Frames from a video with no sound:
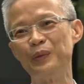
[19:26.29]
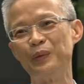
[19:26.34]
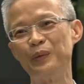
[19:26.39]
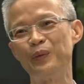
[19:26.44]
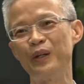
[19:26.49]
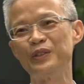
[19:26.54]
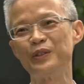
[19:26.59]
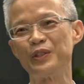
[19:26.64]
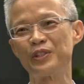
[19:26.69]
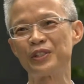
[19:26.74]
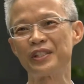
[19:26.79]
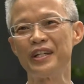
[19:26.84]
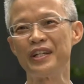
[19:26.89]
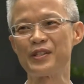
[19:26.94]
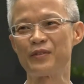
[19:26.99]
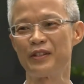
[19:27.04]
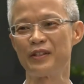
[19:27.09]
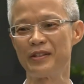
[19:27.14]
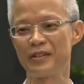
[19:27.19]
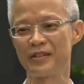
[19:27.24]
Now, what you share
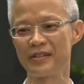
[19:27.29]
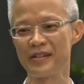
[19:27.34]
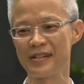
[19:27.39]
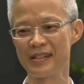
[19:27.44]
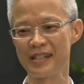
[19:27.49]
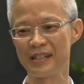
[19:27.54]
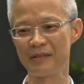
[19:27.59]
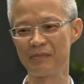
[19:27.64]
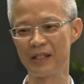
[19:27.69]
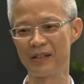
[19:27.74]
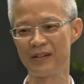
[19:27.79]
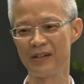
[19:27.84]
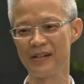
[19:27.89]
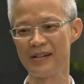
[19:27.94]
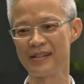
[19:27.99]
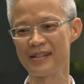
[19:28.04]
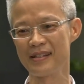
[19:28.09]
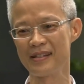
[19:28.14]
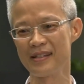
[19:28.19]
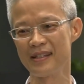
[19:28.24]
is very interesting
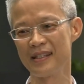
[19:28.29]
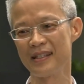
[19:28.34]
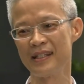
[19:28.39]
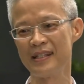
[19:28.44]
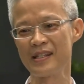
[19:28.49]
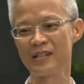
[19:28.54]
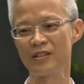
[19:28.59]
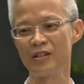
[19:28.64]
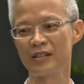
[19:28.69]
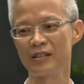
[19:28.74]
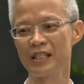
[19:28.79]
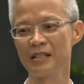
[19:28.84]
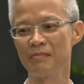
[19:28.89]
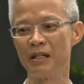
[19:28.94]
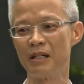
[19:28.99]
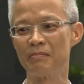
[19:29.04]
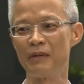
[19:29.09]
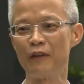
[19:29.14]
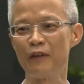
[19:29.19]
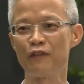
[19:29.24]
because it is talking
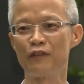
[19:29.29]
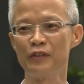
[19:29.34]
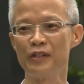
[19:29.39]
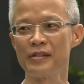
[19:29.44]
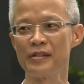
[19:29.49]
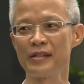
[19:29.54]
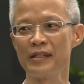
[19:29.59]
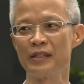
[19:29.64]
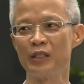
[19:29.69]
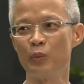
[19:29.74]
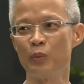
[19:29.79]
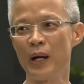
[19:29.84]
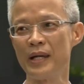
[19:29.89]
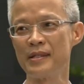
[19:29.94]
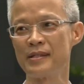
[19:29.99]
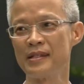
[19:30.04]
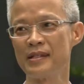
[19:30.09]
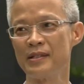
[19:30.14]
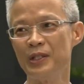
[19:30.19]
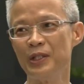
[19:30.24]
about mindfulness and the
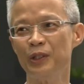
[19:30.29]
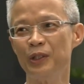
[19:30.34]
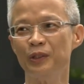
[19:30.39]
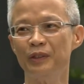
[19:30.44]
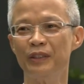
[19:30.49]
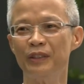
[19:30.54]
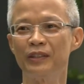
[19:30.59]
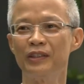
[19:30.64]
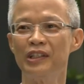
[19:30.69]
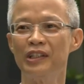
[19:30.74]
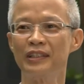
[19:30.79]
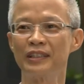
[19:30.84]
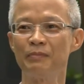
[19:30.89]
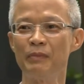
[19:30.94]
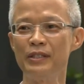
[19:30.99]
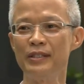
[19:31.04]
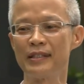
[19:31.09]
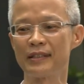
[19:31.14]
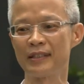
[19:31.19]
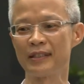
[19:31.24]
wiser you. Because
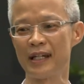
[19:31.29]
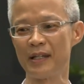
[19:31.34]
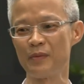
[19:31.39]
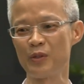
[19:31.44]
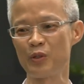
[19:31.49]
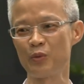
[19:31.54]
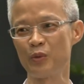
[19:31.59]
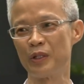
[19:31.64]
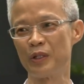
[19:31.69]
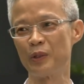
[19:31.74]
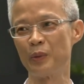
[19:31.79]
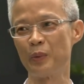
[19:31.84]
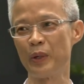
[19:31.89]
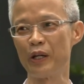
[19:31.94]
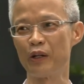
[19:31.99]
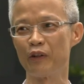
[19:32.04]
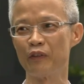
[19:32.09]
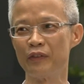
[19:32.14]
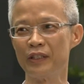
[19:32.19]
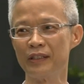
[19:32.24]
many a times we are
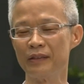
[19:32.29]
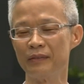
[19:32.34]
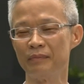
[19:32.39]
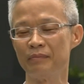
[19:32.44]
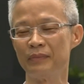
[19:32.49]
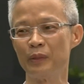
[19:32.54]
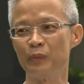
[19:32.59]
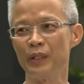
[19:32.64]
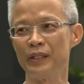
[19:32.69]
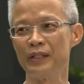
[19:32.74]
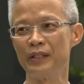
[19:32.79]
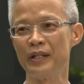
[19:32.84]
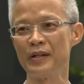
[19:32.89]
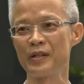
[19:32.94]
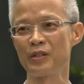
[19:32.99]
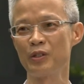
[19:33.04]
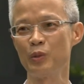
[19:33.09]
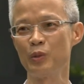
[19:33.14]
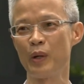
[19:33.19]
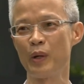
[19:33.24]
aware of it, but when there
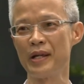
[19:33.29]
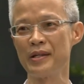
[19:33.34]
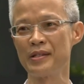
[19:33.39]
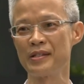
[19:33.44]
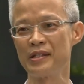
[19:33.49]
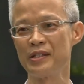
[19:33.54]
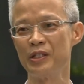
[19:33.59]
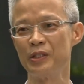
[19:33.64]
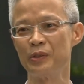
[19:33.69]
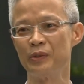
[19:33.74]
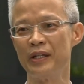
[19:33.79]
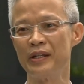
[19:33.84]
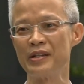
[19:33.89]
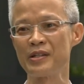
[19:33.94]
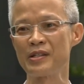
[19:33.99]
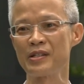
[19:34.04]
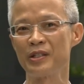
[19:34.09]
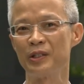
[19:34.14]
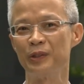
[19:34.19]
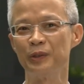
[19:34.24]
is no wiser you, there
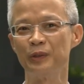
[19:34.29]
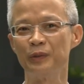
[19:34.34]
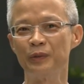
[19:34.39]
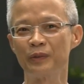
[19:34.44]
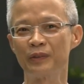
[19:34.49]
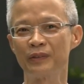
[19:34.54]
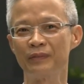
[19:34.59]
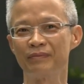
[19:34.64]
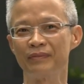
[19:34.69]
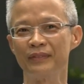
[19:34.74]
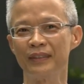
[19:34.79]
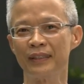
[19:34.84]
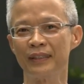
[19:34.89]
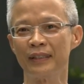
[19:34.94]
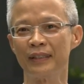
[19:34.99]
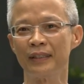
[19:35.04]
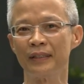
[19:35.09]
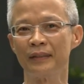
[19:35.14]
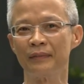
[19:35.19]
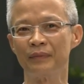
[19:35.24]
is no.
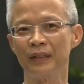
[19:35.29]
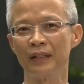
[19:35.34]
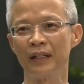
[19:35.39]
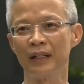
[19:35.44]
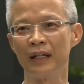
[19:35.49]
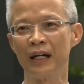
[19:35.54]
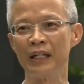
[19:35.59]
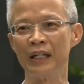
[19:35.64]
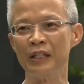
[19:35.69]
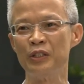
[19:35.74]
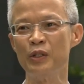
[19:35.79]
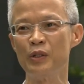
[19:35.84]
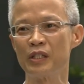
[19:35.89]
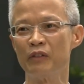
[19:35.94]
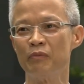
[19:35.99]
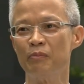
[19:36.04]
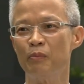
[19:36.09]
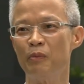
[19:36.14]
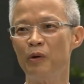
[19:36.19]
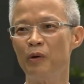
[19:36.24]
I use
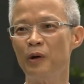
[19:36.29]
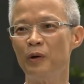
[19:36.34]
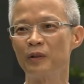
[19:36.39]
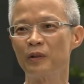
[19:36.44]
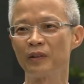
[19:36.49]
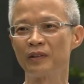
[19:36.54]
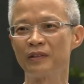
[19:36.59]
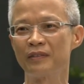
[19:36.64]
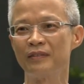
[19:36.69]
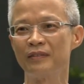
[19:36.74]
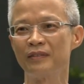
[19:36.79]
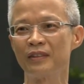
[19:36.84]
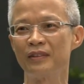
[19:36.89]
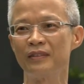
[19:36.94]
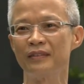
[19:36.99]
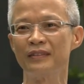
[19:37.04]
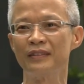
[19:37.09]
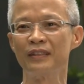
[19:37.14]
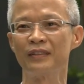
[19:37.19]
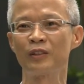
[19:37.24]
a more
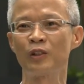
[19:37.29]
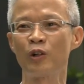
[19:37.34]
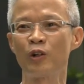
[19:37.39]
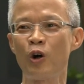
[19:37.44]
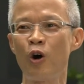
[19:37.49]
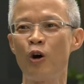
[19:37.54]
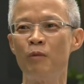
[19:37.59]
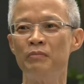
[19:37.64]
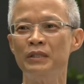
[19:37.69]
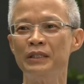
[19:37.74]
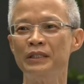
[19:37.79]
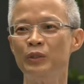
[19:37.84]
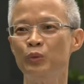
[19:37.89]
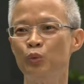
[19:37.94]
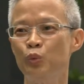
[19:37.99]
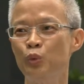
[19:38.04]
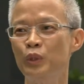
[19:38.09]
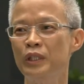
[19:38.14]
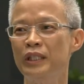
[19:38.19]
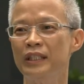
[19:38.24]

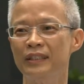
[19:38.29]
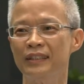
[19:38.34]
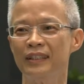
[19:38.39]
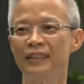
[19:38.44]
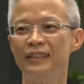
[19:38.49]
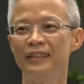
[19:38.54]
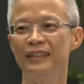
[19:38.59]
common word.